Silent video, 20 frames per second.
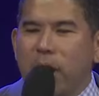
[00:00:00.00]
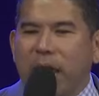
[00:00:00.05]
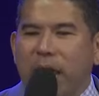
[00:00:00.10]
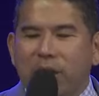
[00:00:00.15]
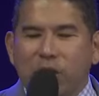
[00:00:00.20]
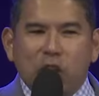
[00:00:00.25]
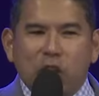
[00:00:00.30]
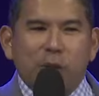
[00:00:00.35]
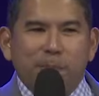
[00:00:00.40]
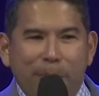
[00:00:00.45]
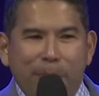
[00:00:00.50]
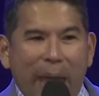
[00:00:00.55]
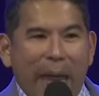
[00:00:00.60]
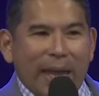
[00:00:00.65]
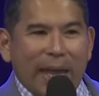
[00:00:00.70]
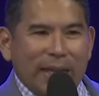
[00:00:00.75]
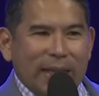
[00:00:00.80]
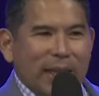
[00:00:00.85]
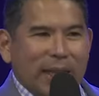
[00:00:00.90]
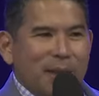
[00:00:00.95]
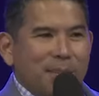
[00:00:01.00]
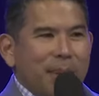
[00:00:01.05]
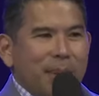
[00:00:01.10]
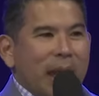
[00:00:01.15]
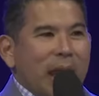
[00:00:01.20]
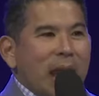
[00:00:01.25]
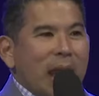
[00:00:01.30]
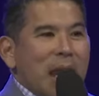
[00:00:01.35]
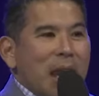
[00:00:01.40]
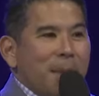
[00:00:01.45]
expanded,
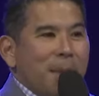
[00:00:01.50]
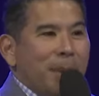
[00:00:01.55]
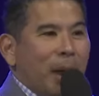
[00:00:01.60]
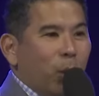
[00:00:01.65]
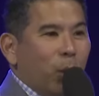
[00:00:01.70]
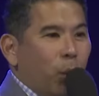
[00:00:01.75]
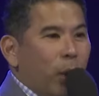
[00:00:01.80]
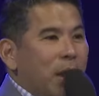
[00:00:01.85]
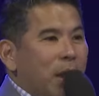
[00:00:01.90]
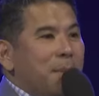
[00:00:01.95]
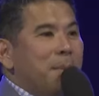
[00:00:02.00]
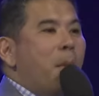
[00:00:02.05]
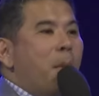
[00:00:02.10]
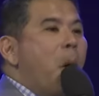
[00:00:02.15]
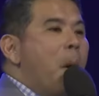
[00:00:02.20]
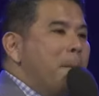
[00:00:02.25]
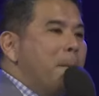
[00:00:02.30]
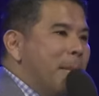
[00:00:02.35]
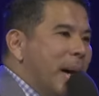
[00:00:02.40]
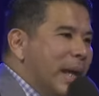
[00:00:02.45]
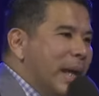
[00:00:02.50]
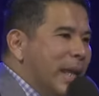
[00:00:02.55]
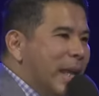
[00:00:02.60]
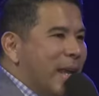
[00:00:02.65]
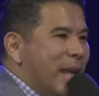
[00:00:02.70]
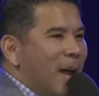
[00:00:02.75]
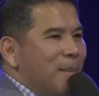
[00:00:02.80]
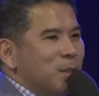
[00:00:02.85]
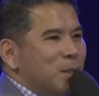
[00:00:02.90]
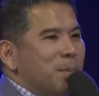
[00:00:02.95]
but, but with more money
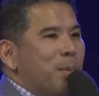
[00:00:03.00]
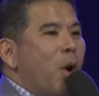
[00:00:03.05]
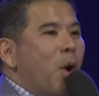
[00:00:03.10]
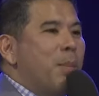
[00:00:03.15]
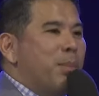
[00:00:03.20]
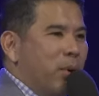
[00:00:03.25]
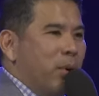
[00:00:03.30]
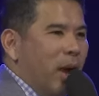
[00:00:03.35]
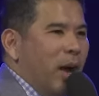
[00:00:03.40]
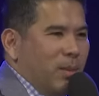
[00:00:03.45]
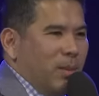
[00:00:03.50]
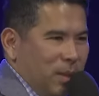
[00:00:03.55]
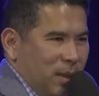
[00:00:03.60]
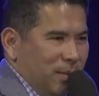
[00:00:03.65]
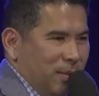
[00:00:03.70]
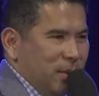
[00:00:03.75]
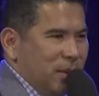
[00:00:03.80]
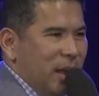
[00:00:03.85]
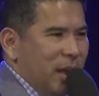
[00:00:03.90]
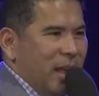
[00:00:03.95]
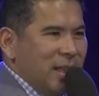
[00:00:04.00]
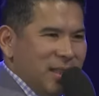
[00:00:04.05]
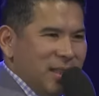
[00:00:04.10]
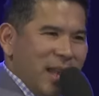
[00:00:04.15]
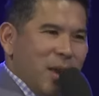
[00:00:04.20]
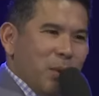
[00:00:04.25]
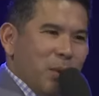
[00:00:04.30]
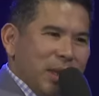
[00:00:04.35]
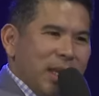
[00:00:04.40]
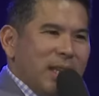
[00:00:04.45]
comes more problems, right? Isn't
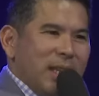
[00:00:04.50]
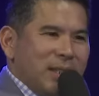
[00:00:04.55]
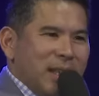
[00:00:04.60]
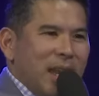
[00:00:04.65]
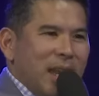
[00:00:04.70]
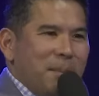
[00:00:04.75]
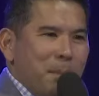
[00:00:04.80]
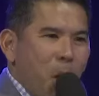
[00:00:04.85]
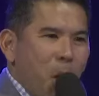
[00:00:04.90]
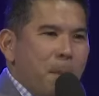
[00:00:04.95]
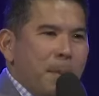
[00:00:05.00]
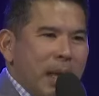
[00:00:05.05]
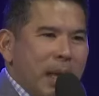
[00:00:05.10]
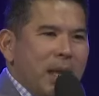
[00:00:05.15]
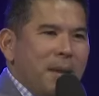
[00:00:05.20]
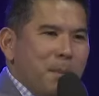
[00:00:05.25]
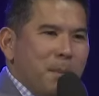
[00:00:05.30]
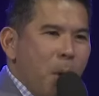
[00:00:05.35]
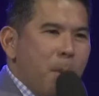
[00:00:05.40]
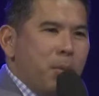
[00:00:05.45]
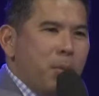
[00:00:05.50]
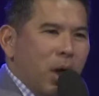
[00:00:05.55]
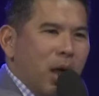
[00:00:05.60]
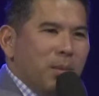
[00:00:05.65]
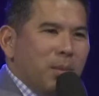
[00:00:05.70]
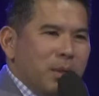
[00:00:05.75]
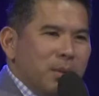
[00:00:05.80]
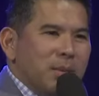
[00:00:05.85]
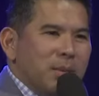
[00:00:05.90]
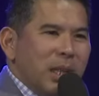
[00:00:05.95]
that what they said? More money, more
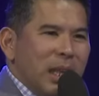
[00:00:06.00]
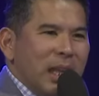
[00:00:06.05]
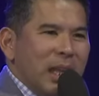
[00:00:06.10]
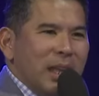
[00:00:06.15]
problems?